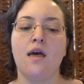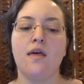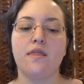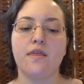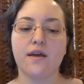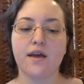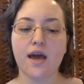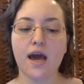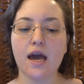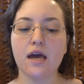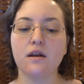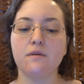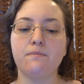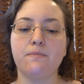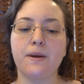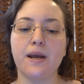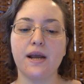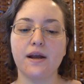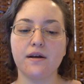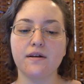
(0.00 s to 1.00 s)
The kind of
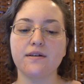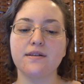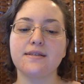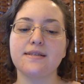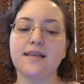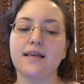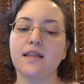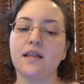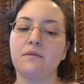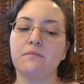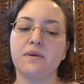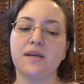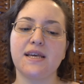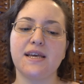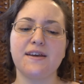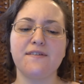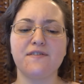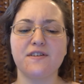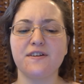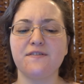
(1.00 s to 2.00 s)
parents that love me
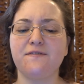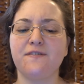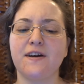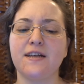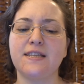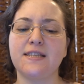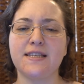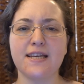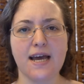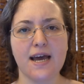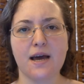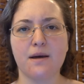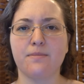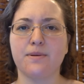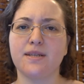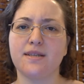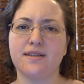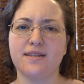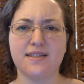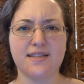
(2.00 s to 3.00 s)
even if I dab
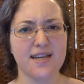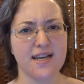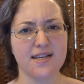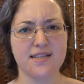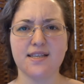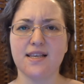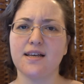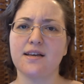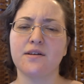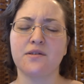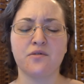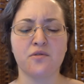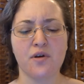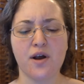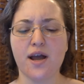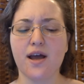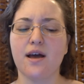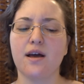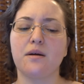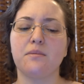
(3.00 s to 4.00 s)
and dance like a
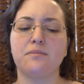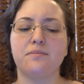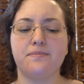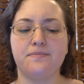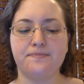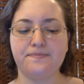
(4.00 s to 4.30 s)
crab.